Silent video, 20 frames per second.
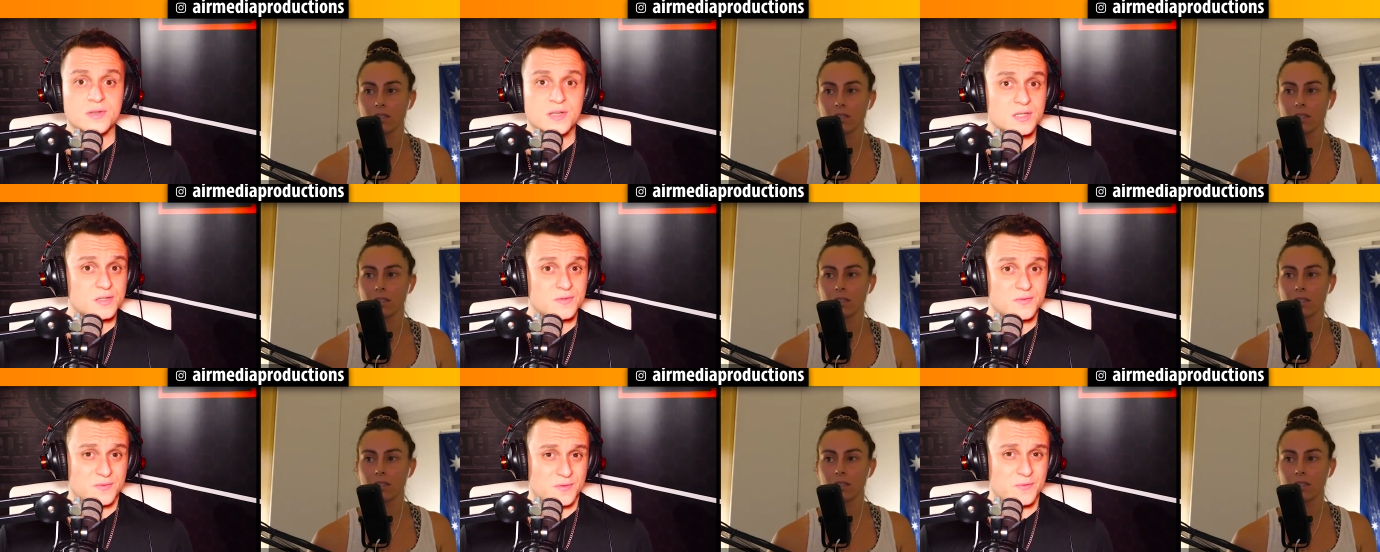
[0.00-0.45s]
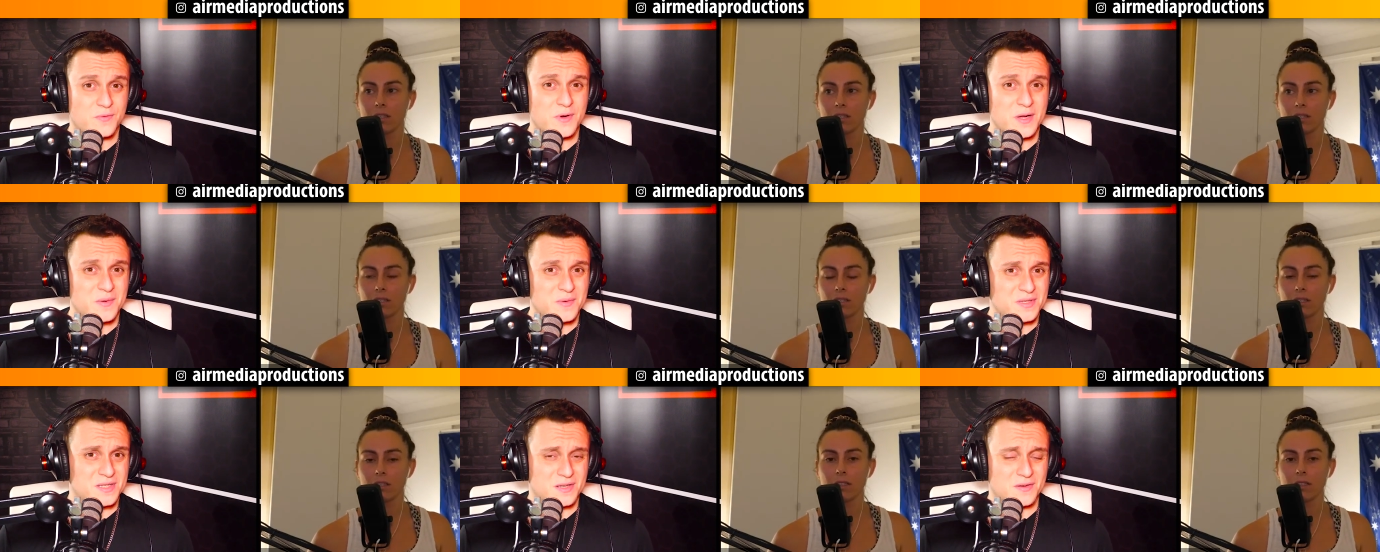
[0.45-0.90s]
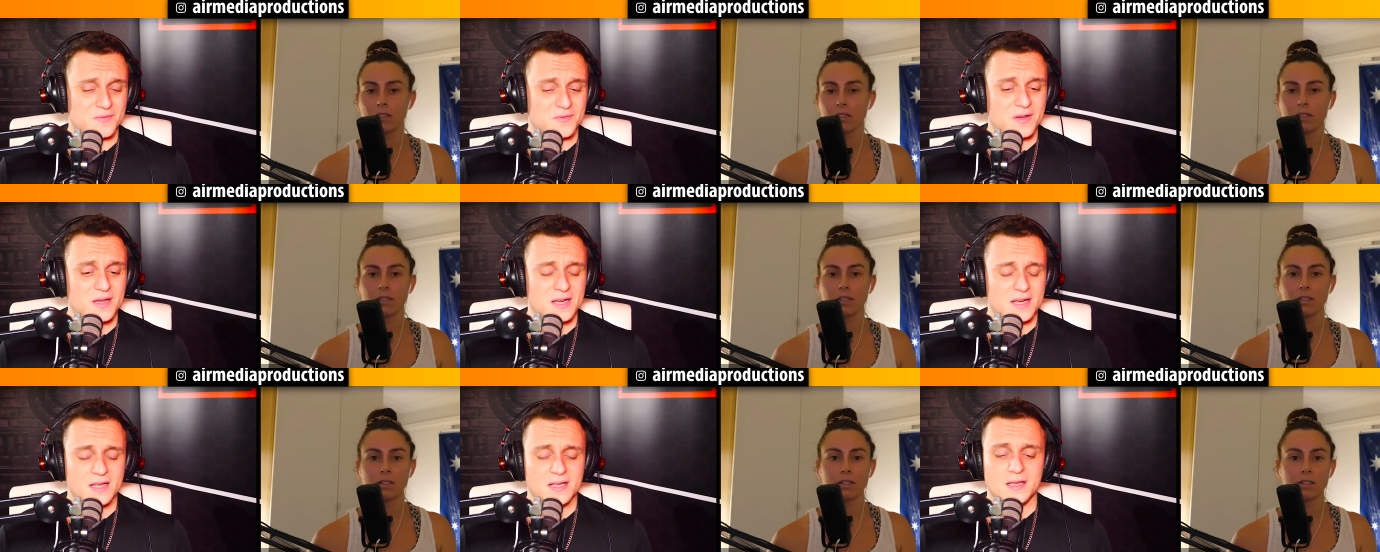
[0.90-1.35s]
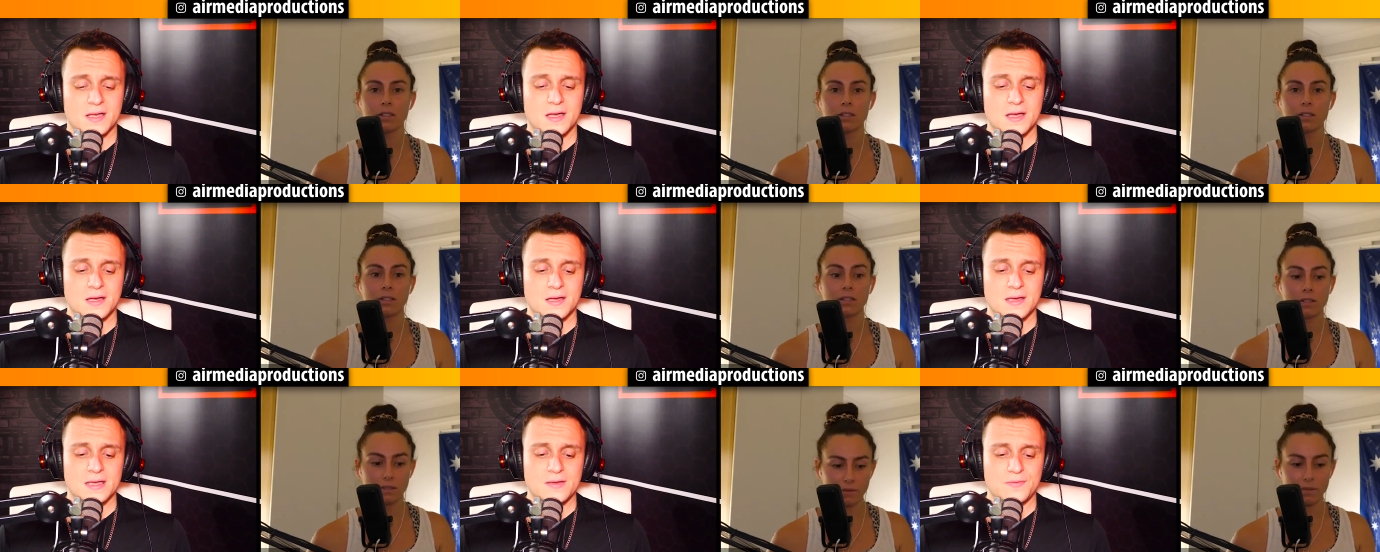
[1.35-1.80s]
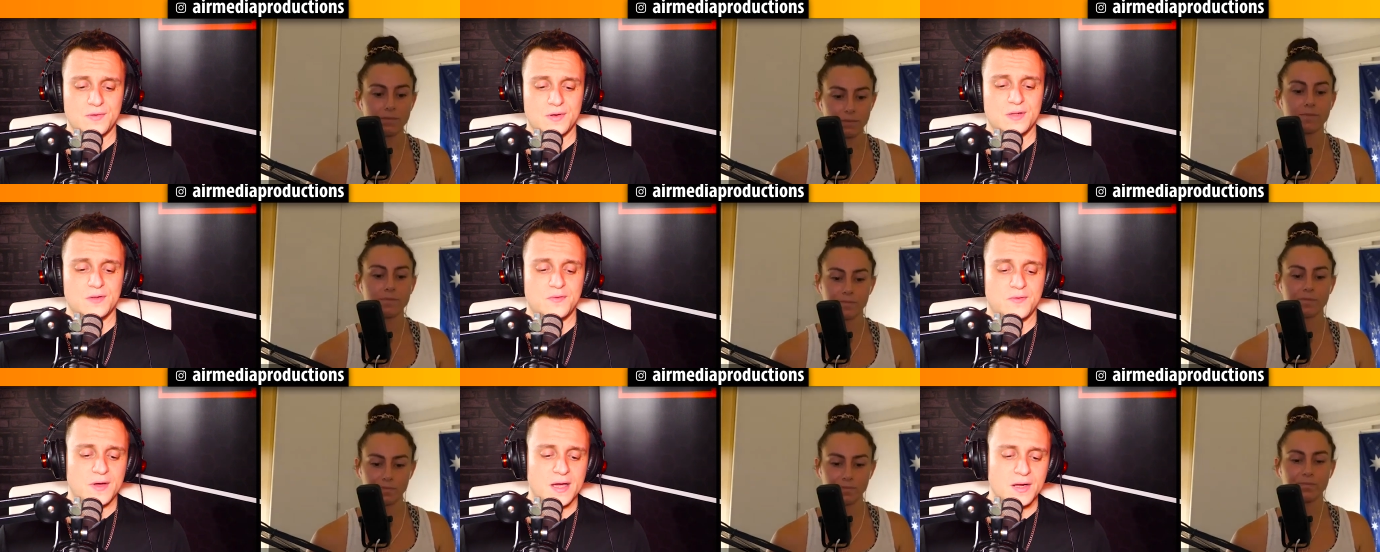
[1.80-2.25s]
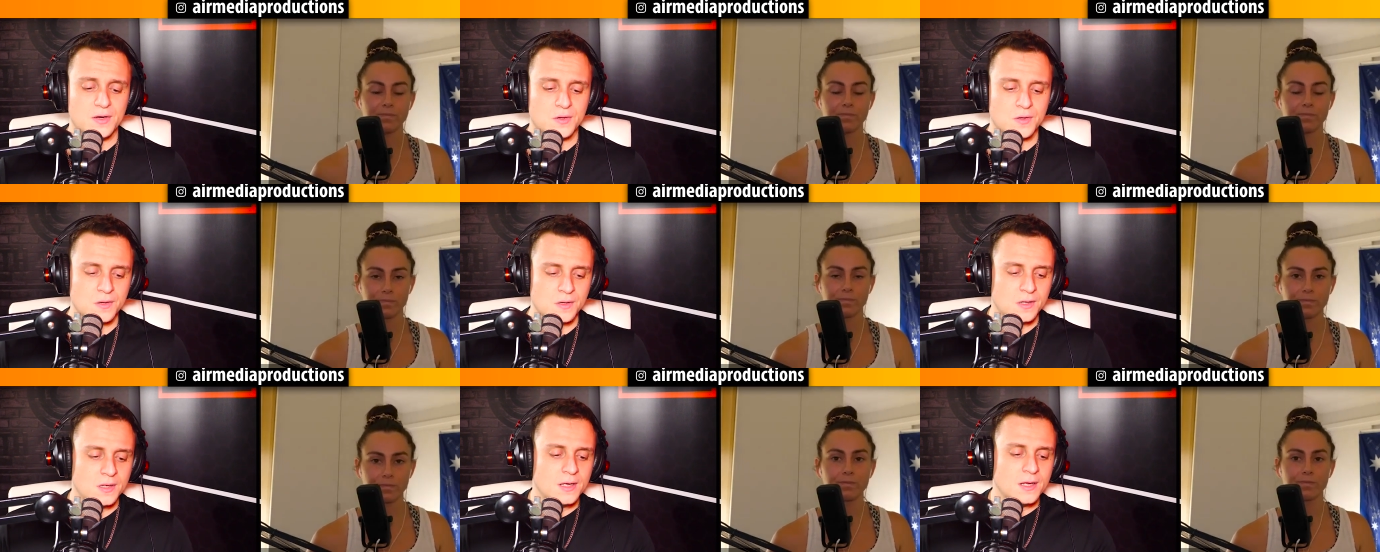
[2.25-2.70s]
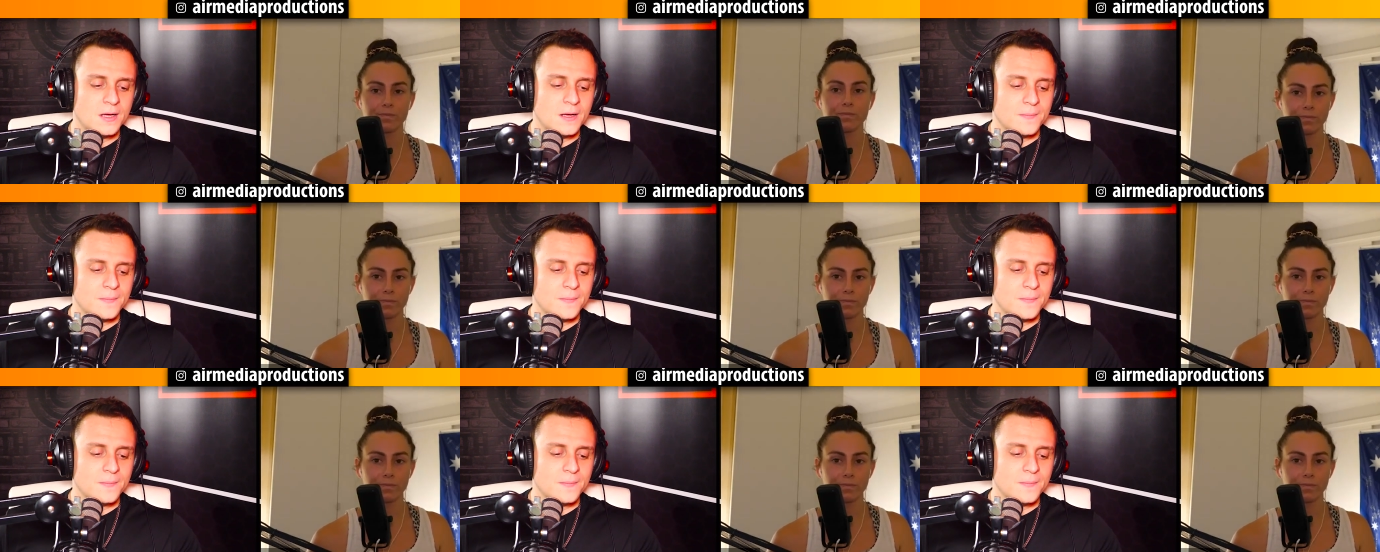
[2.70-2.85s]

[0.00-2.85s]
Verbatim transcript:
Speaker 1: because of the frequency of fighting. Uh, even the final.